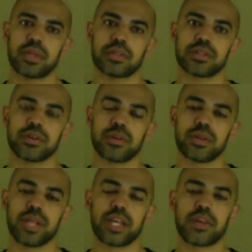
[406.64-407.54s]
Like, so
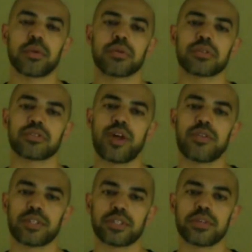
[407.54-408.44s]
like you're
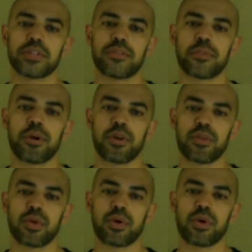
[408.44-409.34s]
traveling to a different part of the
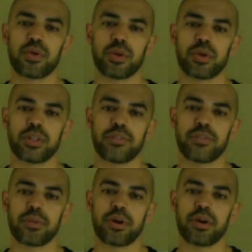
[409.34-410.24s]
world or a different
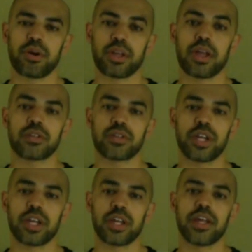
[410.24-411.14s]
part of the
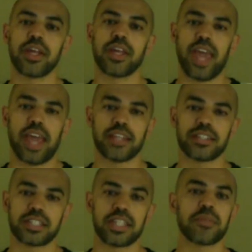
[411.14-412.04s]
country, and it's
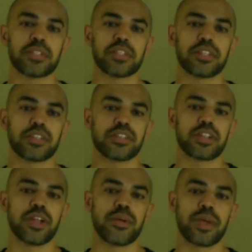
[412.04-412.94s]
seamlessly just
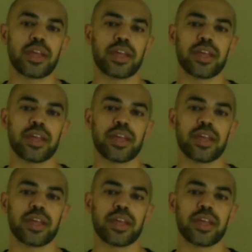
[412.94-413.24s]
loading.